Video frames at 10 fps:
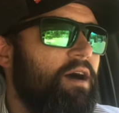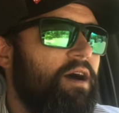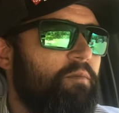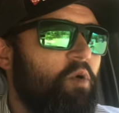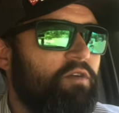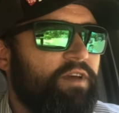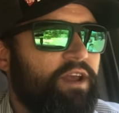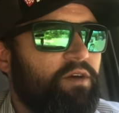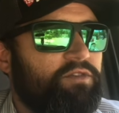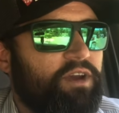more
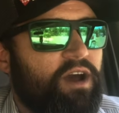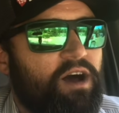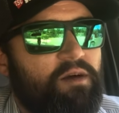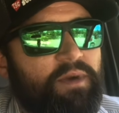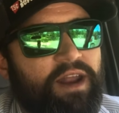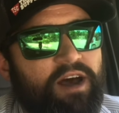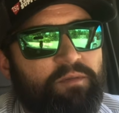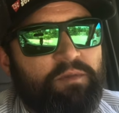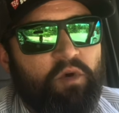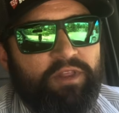videos to come, and I'd
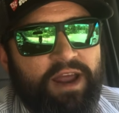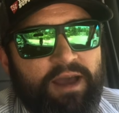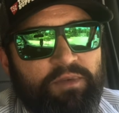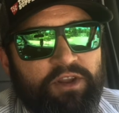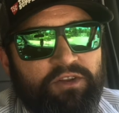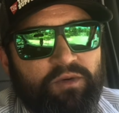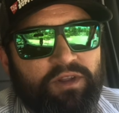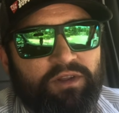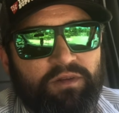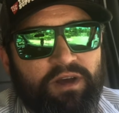be more than happy to do